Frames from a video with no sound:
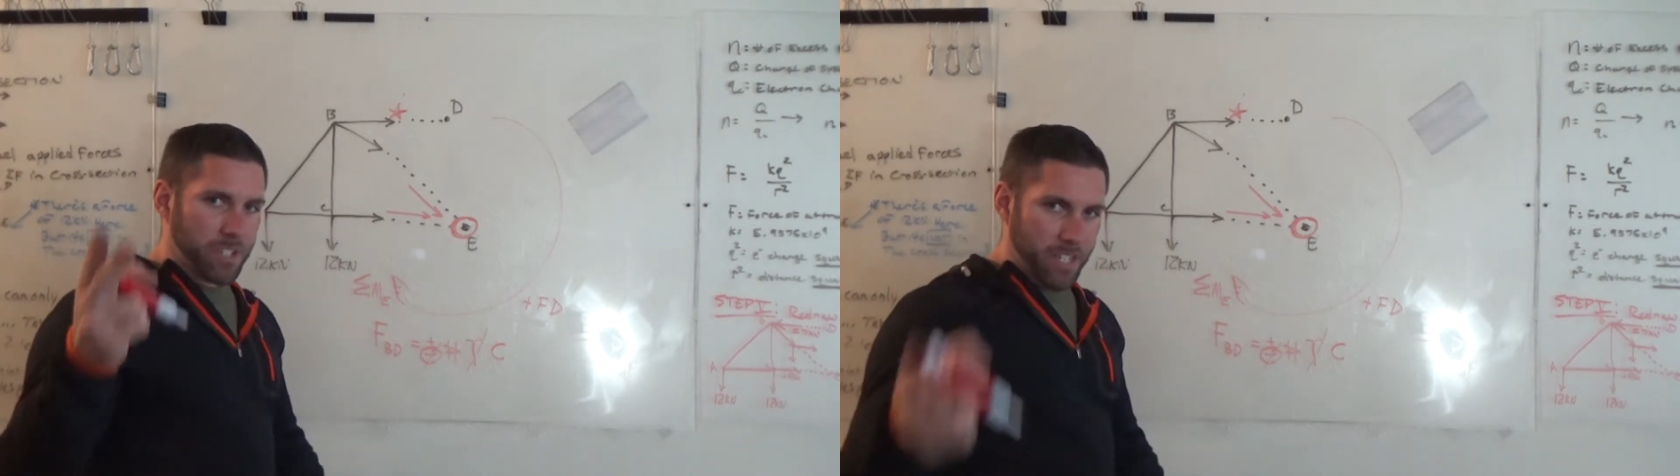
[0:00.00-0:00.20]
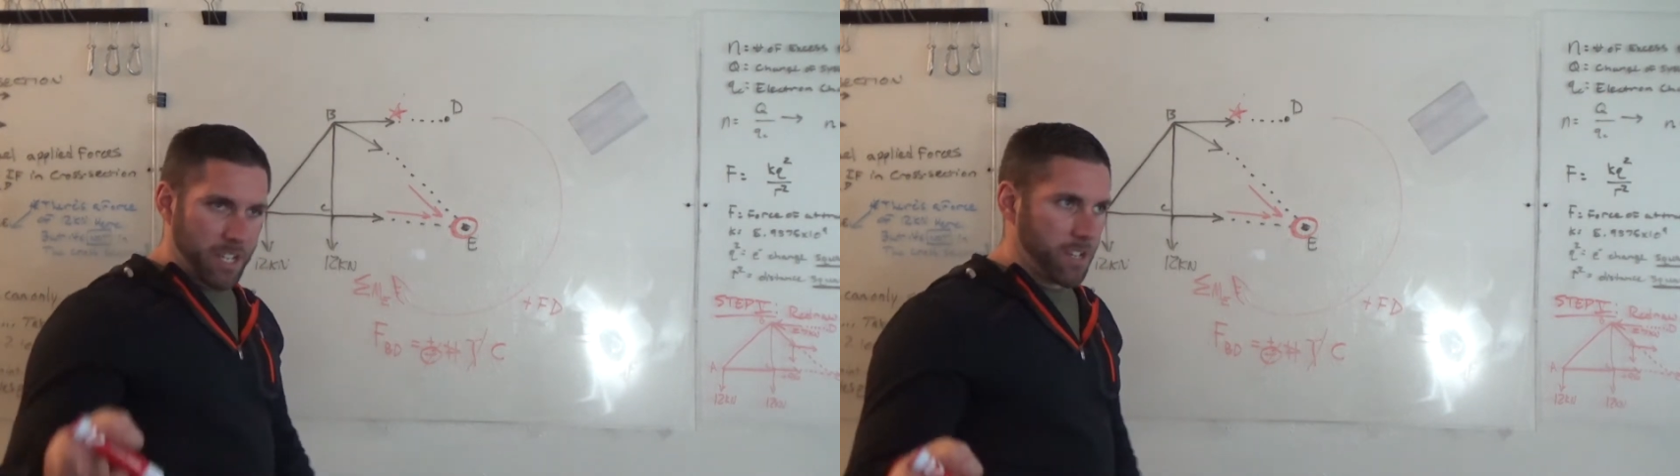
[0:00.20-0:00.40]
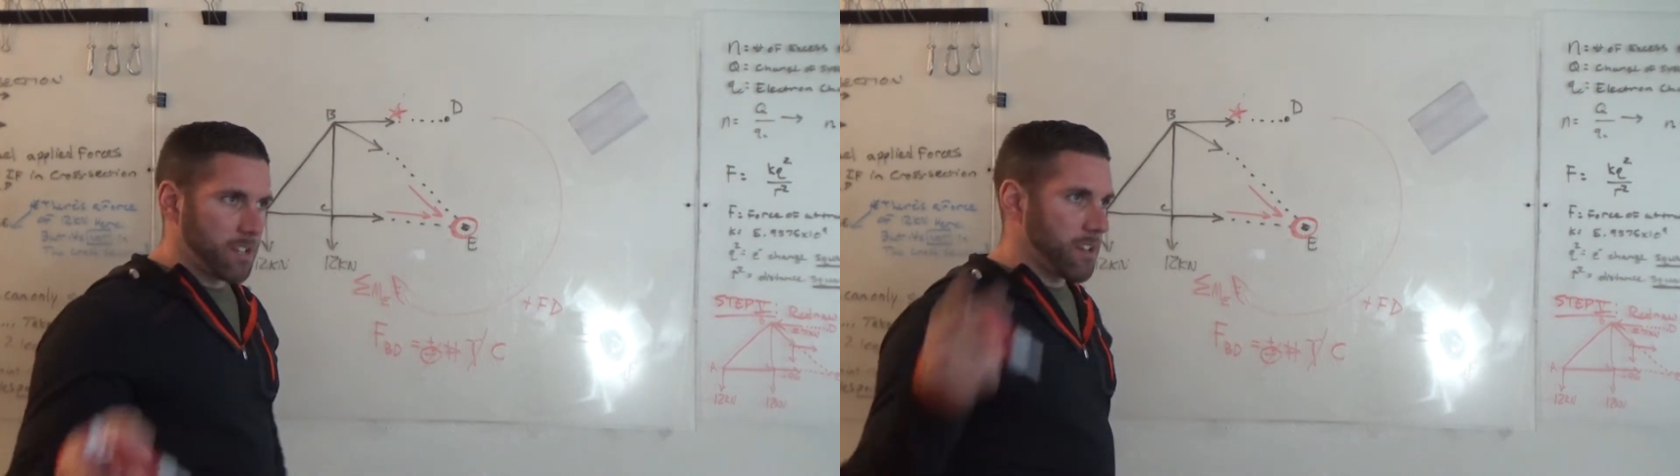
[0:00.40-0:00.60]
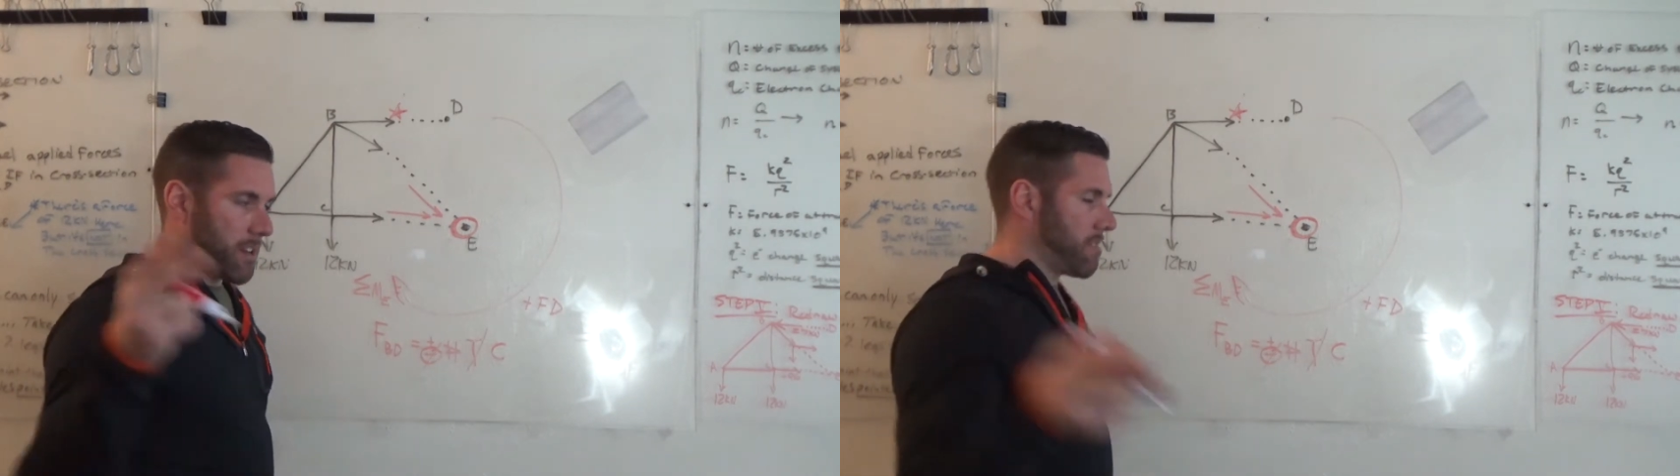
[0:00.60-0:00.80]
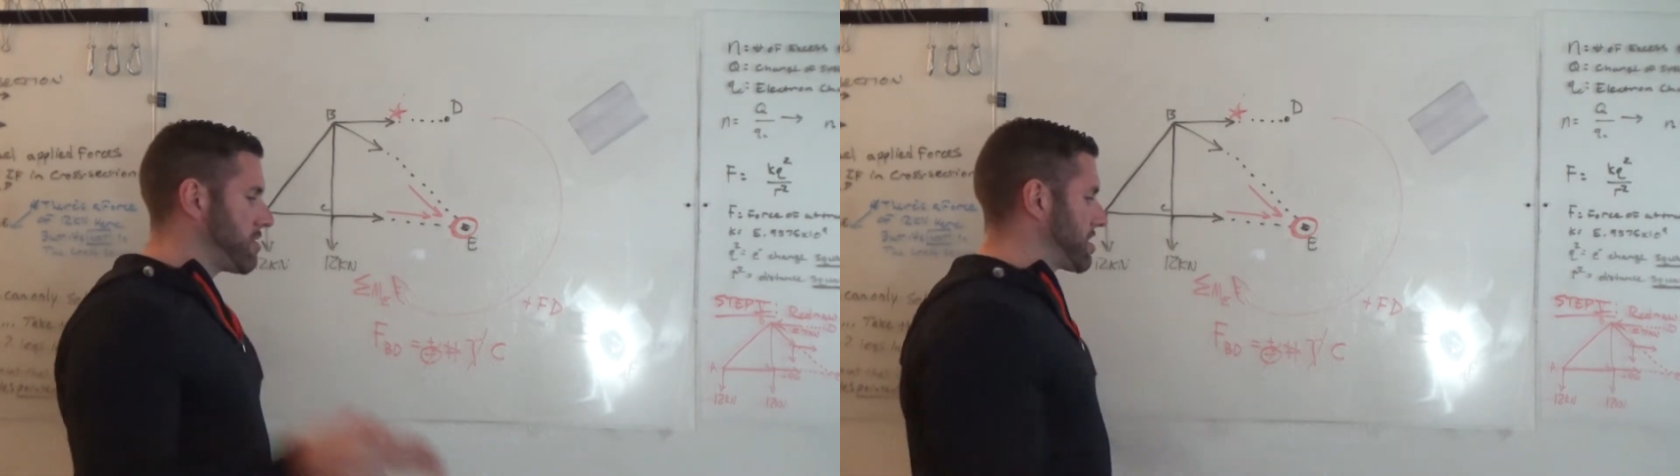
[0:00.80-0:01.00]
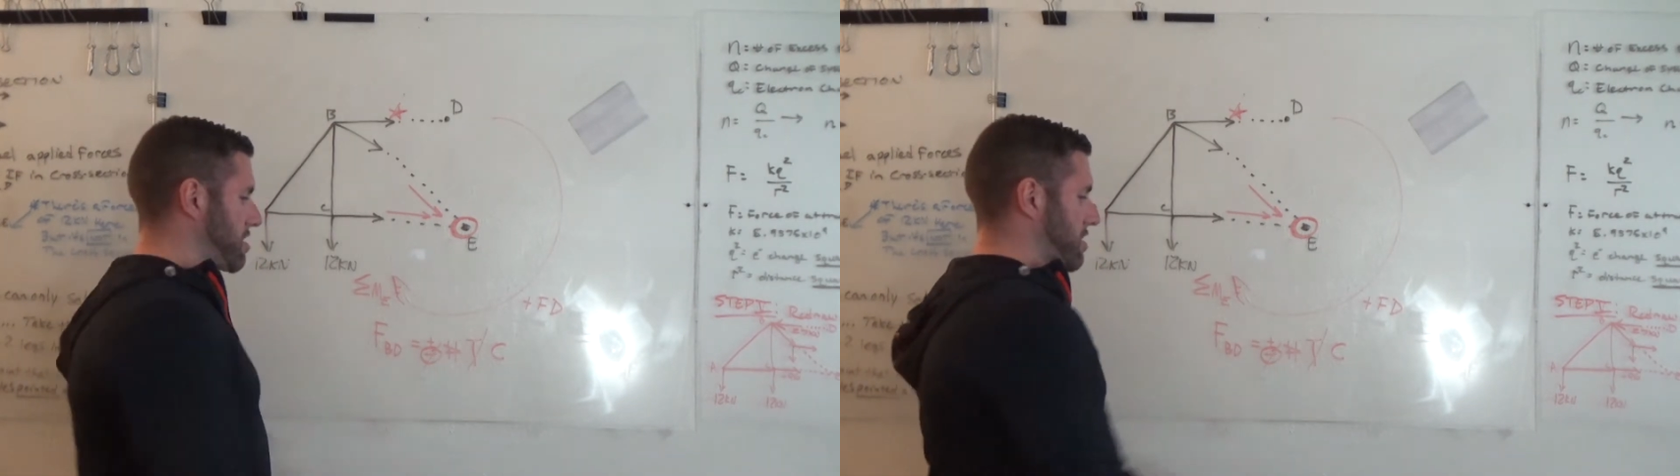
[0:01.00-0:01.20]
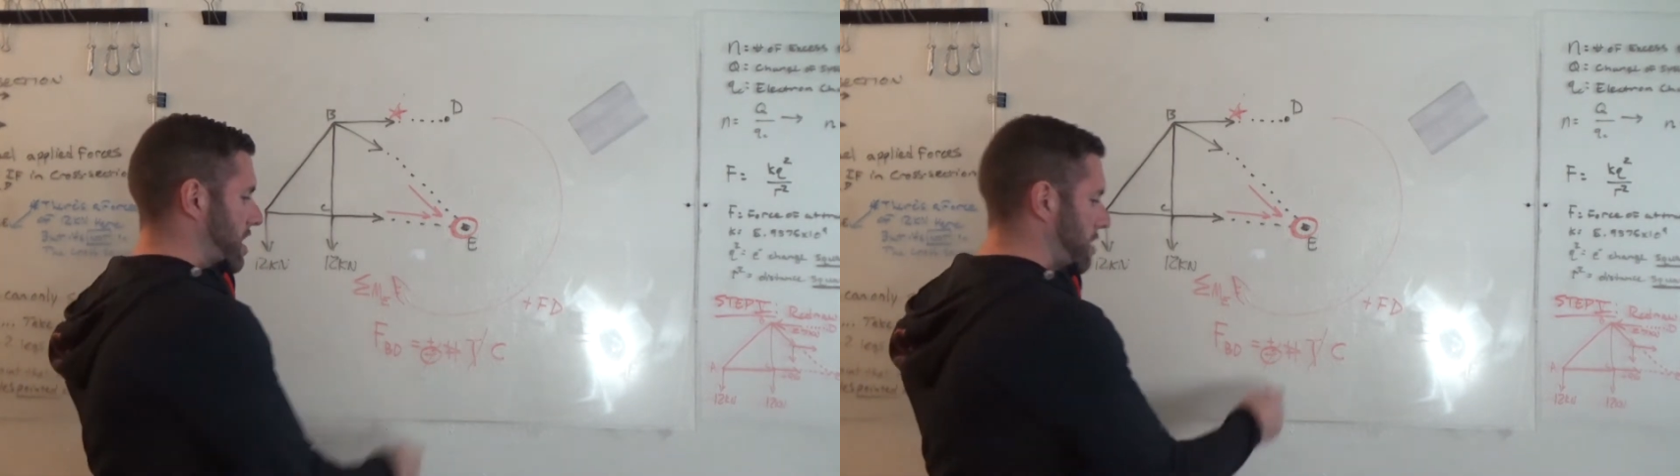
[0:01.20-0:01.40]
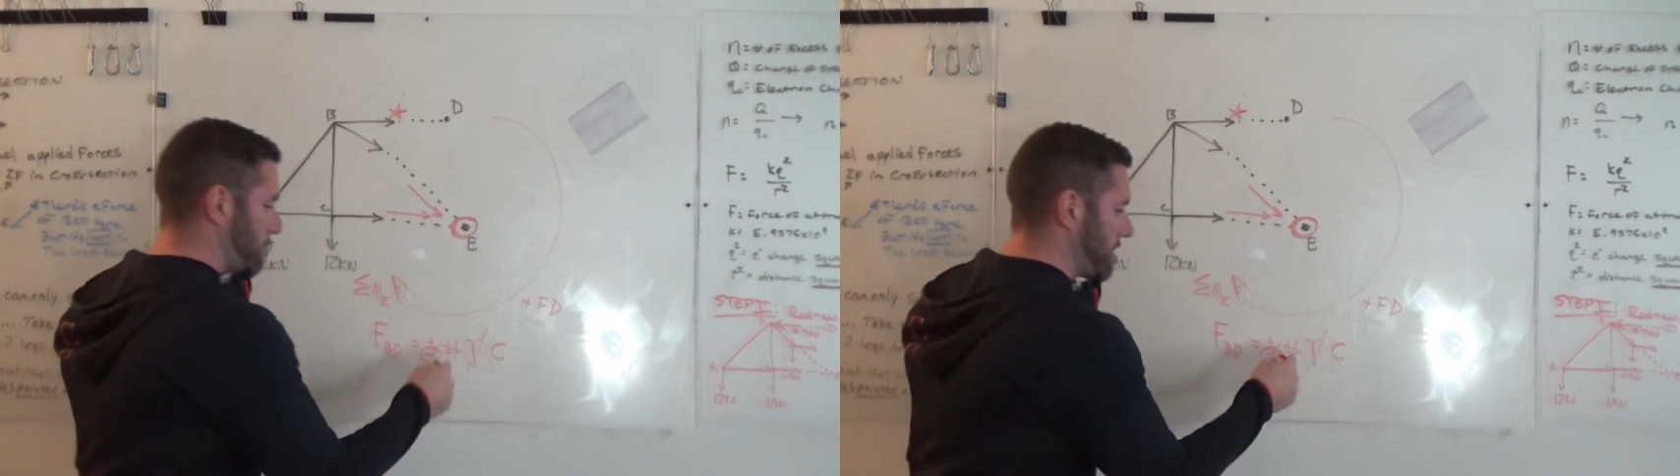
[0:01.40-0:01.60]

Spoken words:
C every single time.